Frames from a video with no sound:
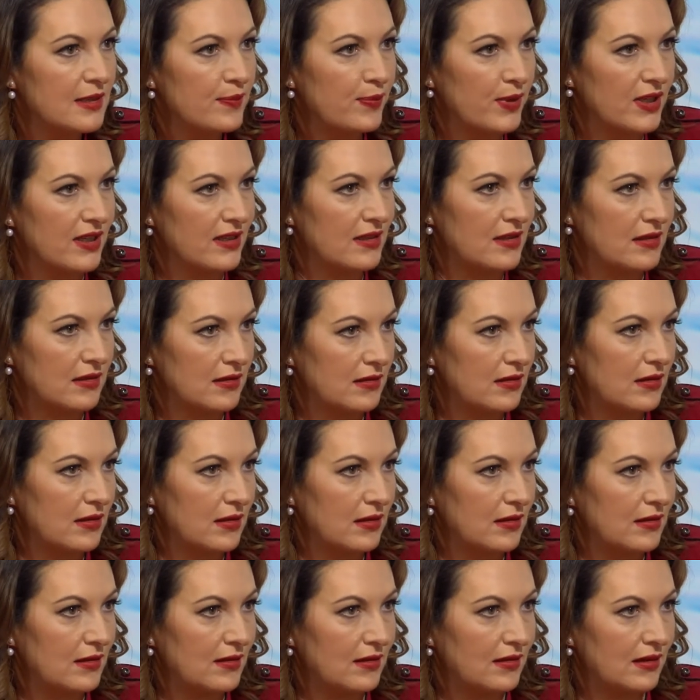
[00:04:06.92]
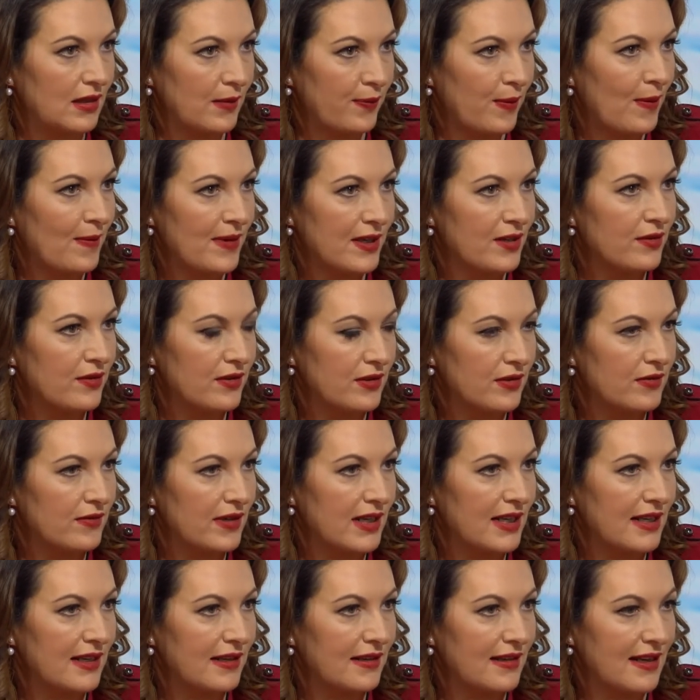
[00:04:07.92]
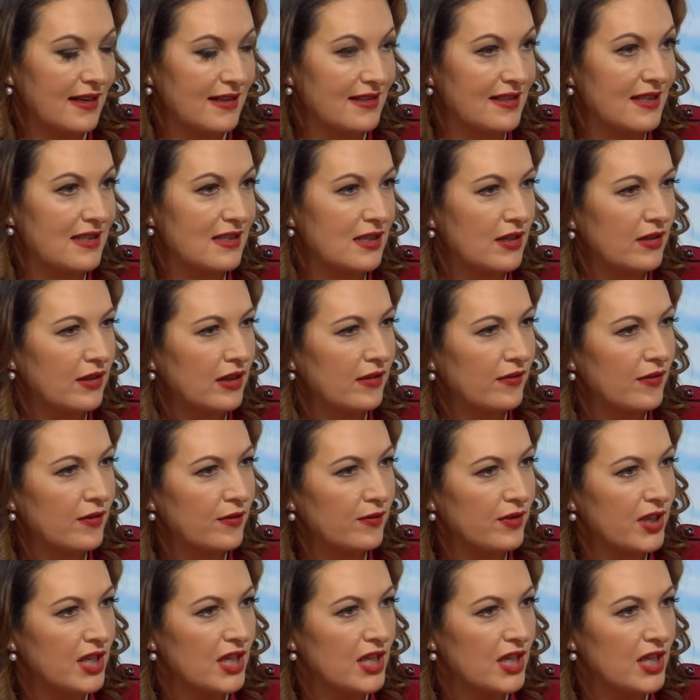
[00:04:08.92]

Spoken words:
because they probably couldn't really exist on their own.